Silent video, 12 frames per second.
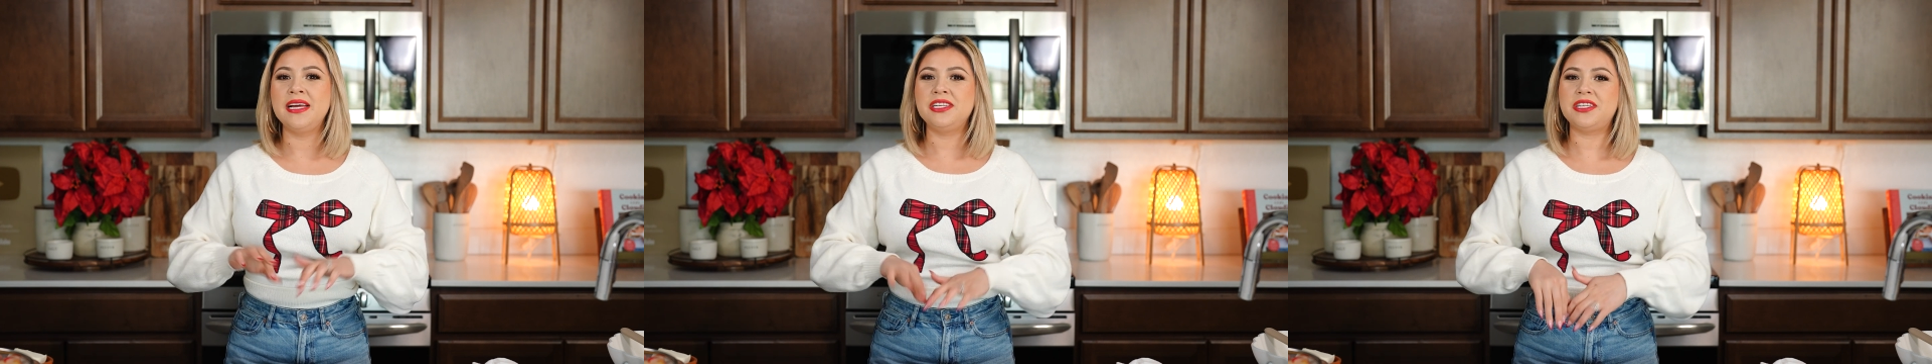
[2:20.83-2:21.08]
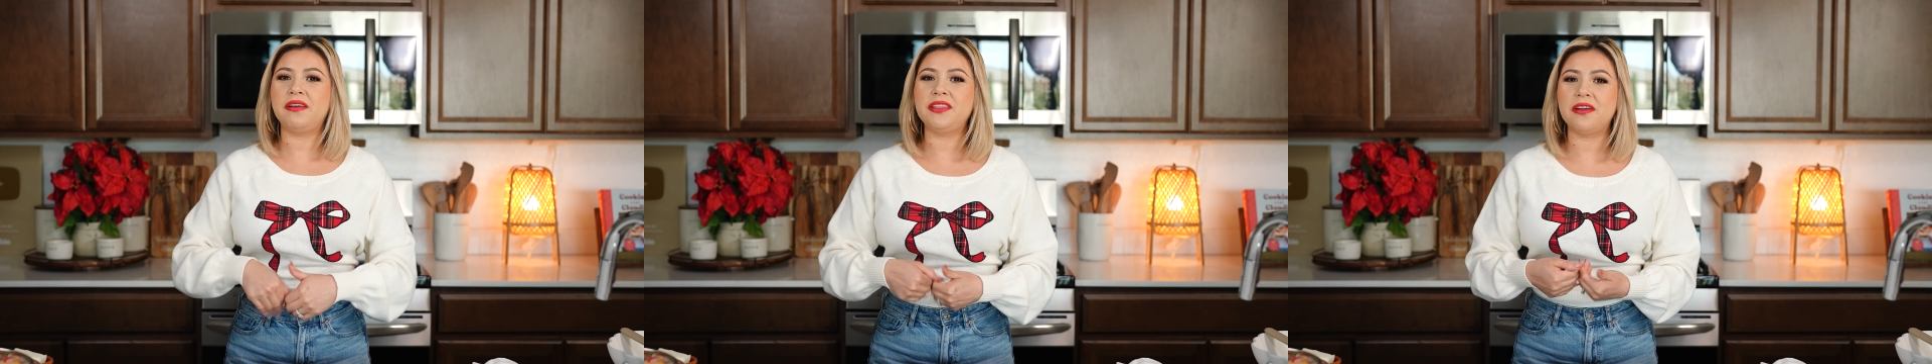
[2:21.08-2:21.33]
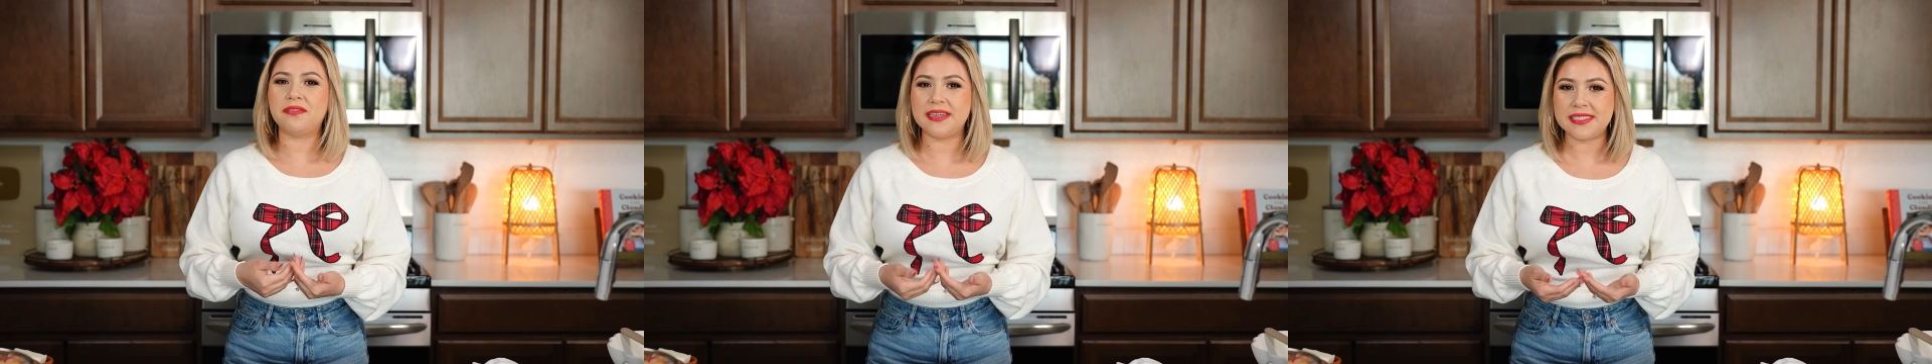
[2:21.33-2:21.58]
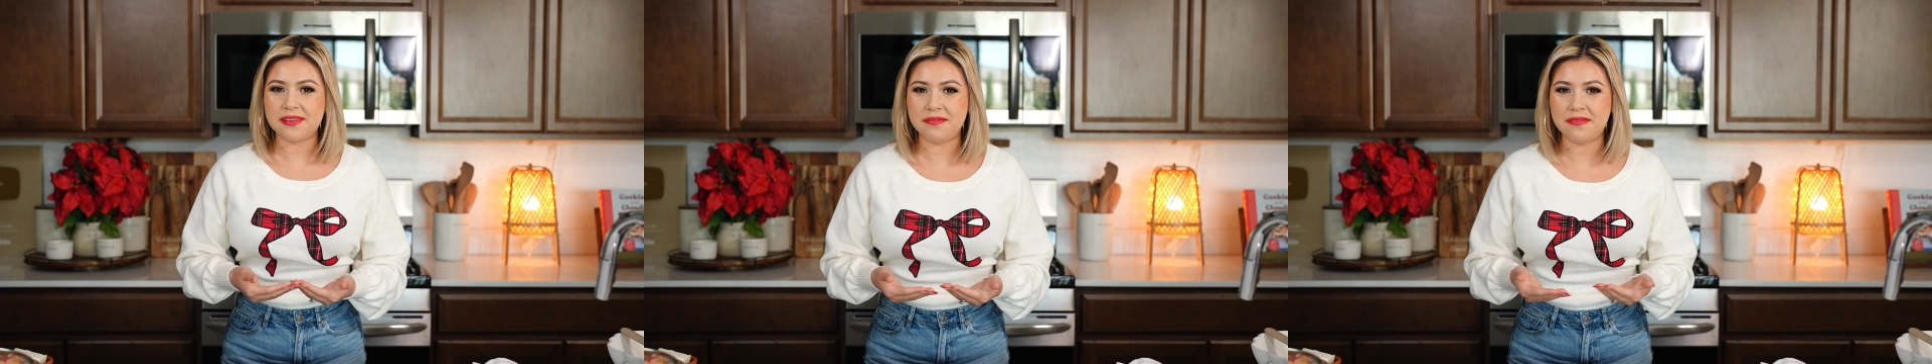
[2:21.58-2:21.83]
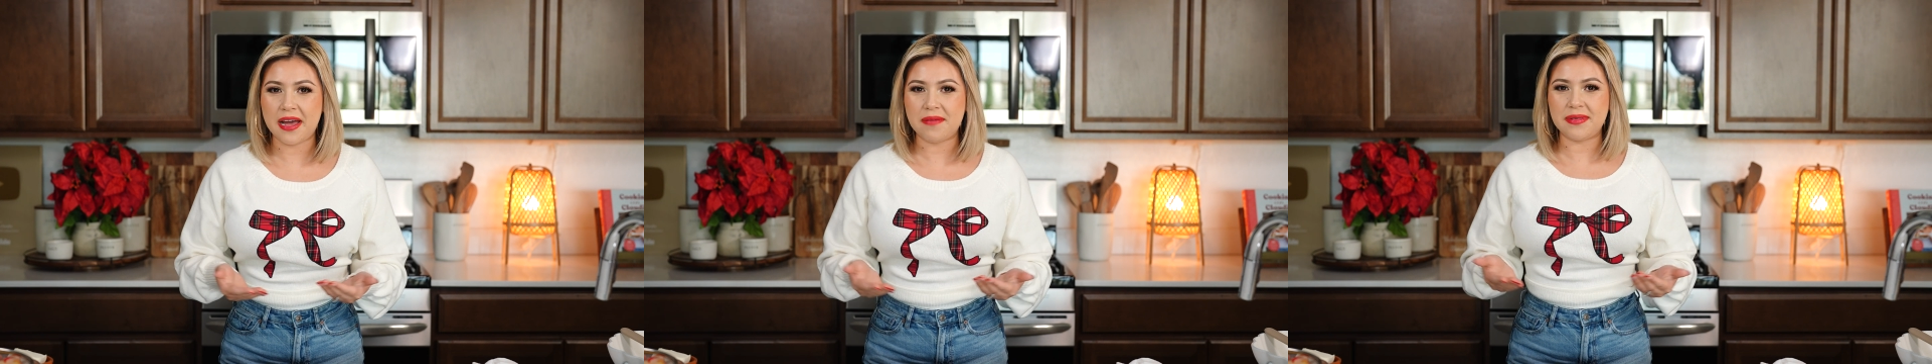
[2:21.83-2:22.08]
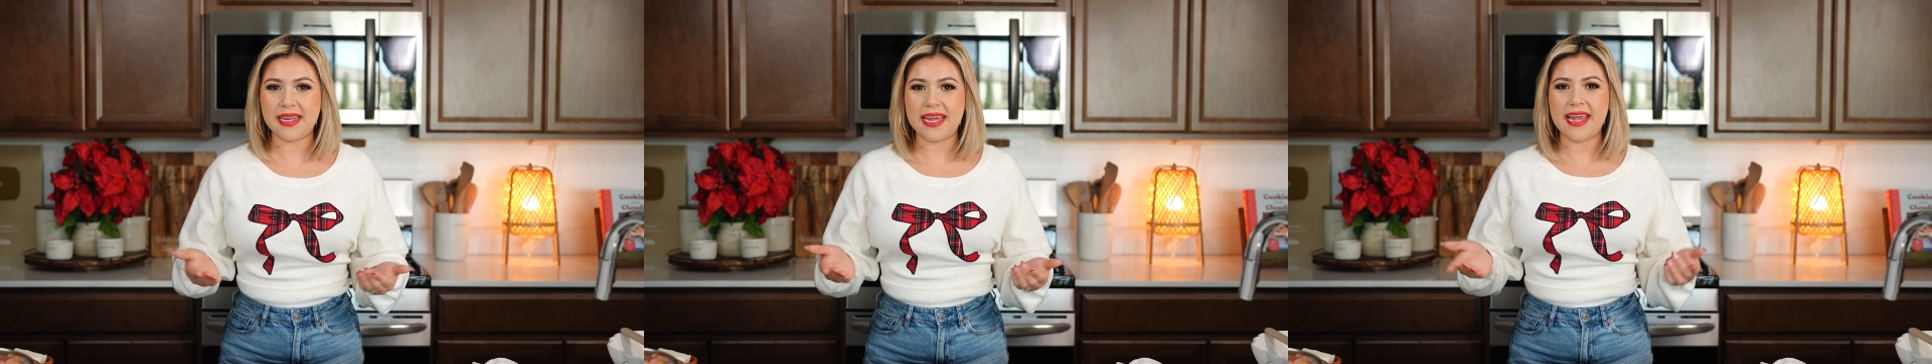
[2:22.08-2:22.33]
share with your friends and
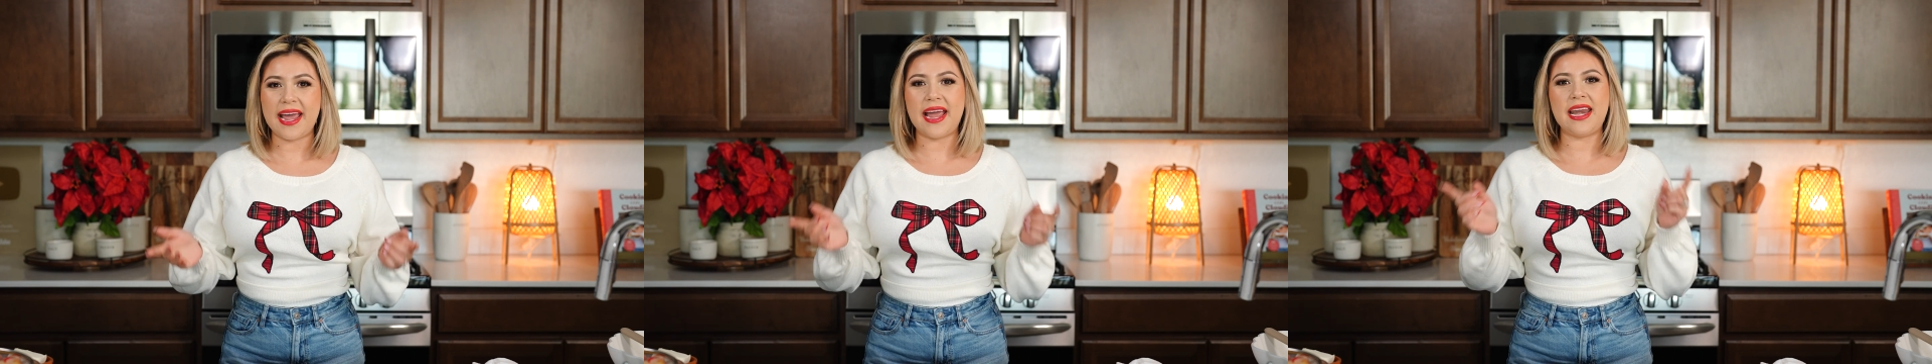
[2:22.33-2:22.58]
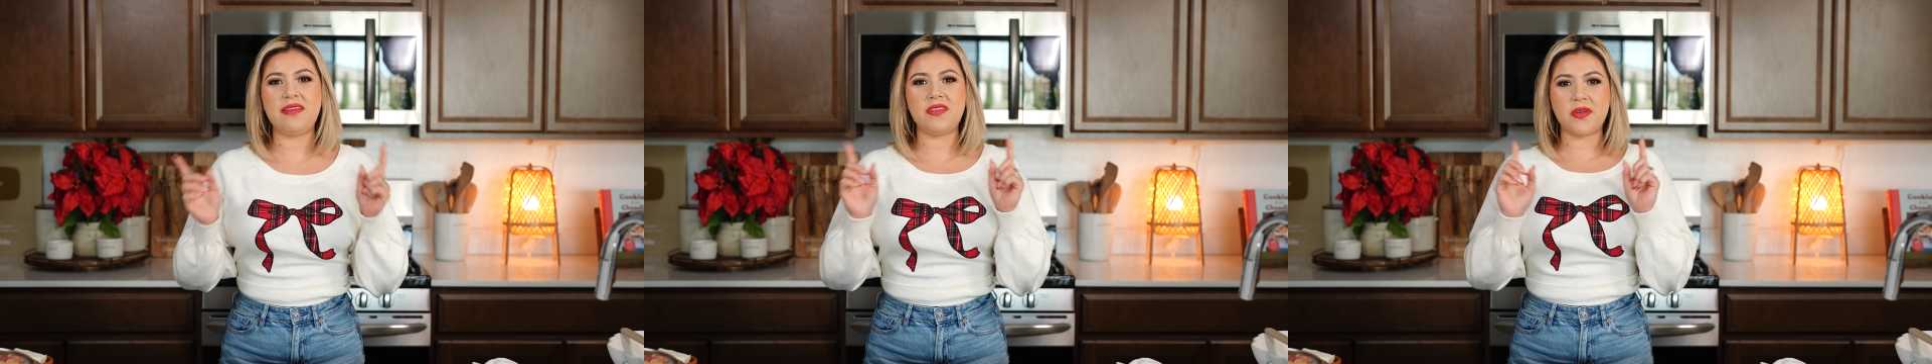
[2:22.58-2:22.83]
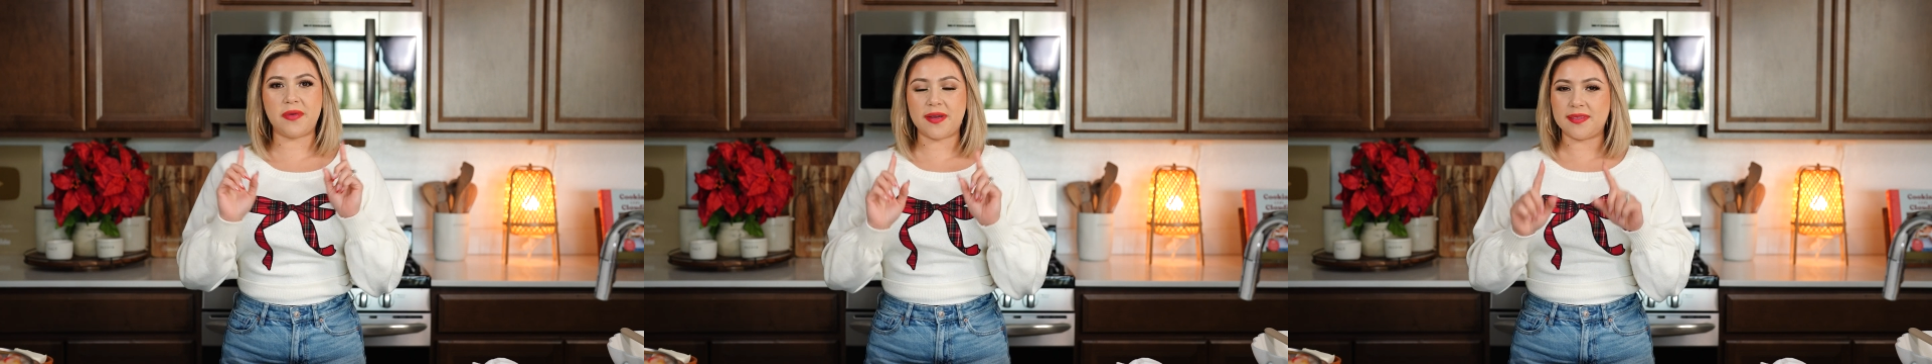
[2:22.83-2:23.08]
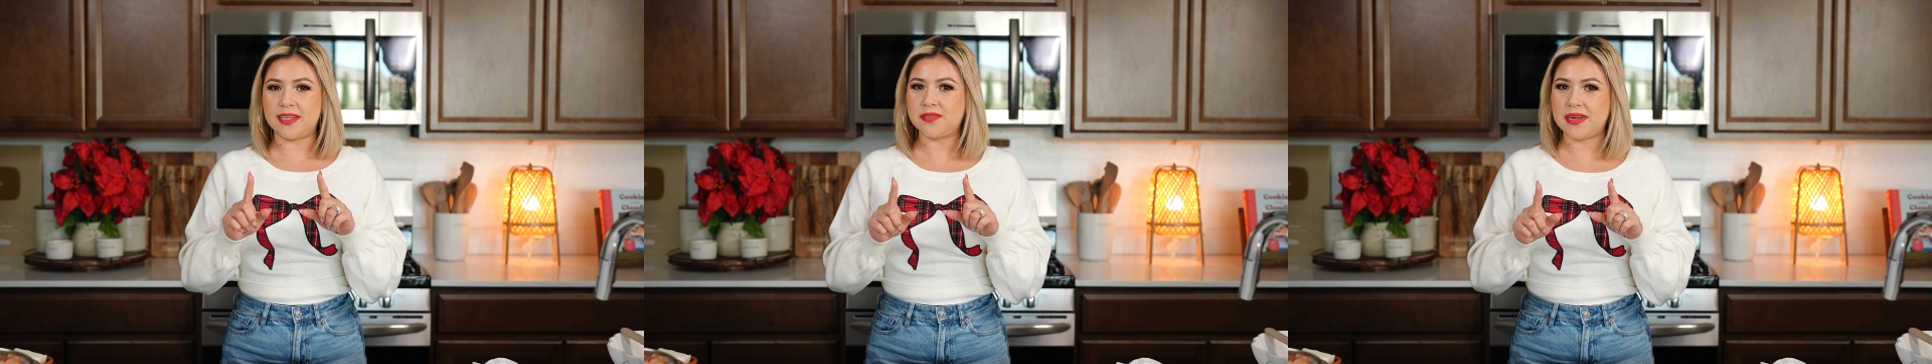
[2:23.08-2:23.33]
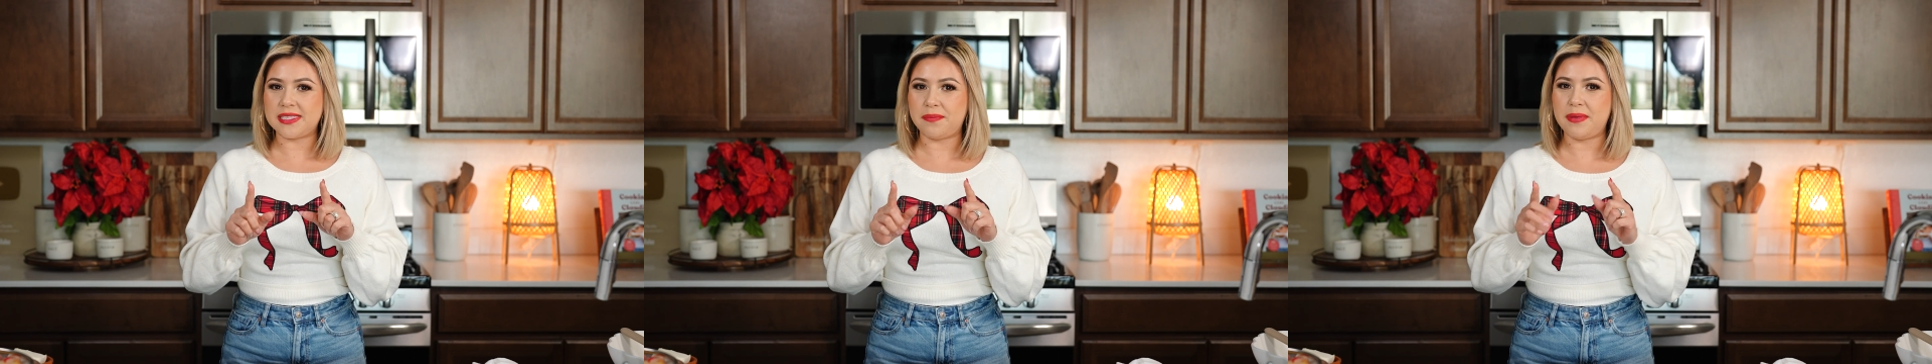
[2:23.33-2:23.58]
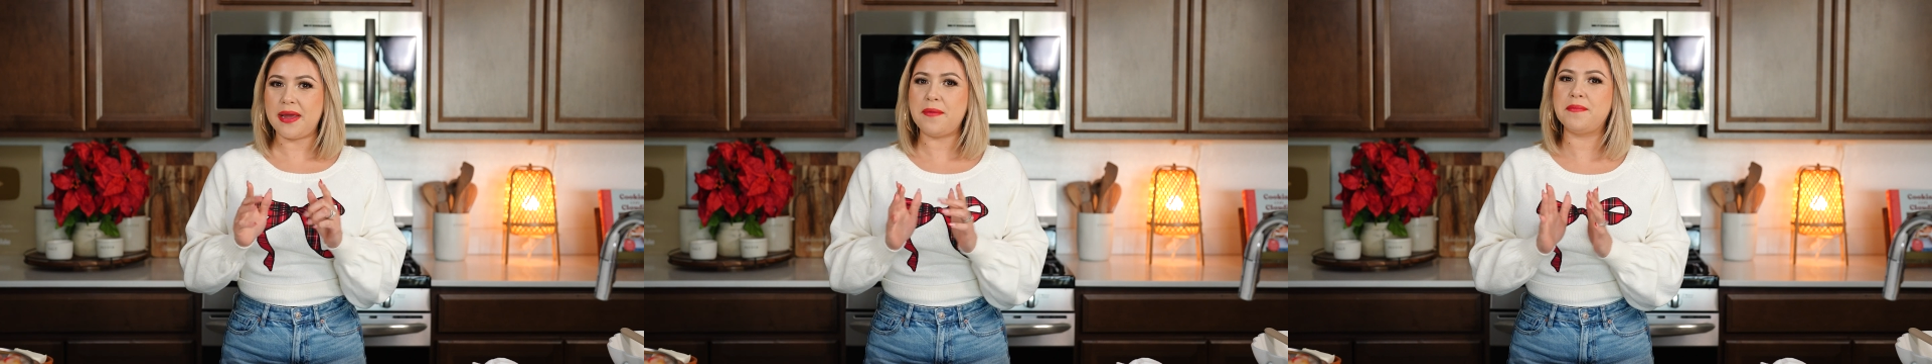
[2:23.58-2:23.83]
family, and if you regret this
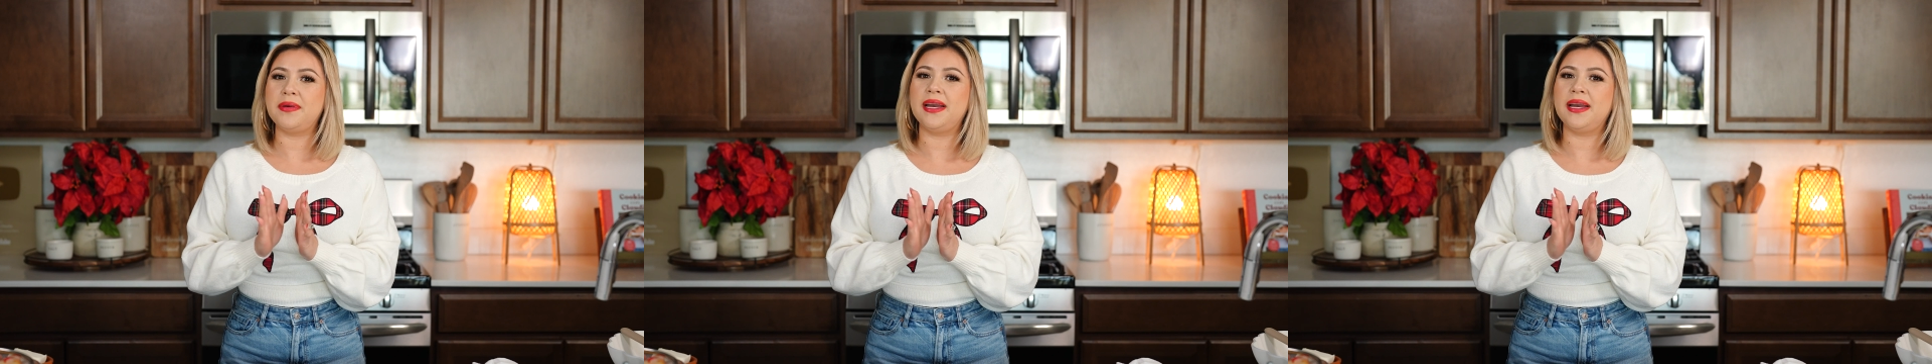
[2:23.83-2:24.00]
recipe,